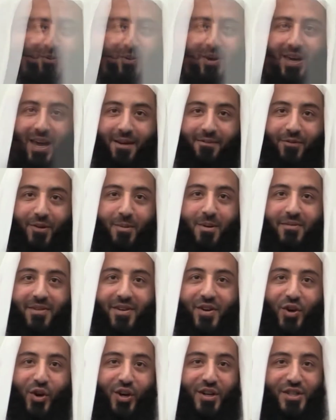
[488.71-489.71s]
we come from a
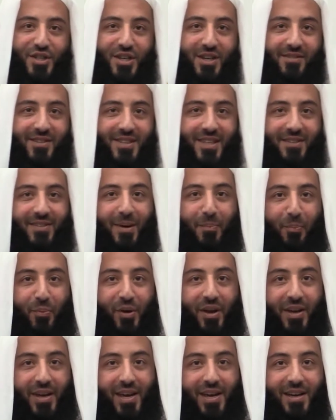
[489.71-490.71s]
very conservative
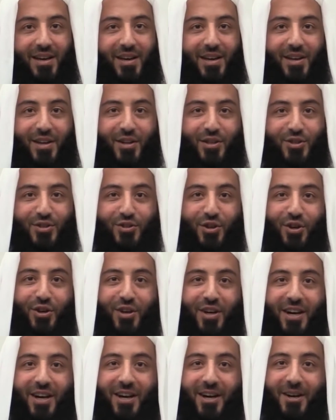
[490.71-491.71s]
upbringing, so
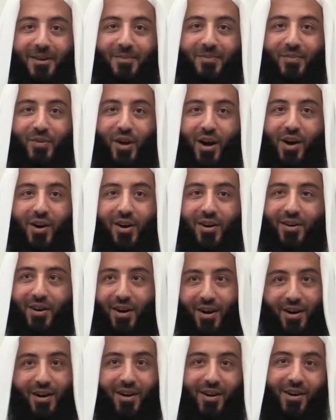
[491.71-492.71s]

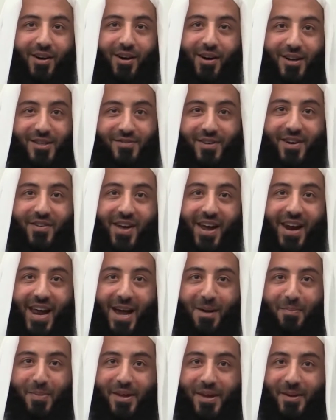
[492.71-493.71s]
I was very
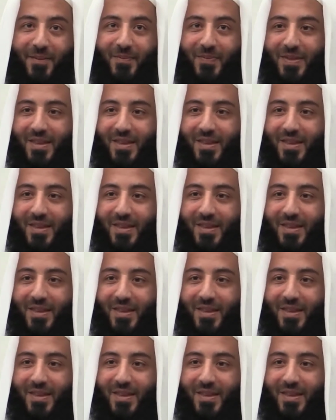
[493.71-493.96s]
unhappy.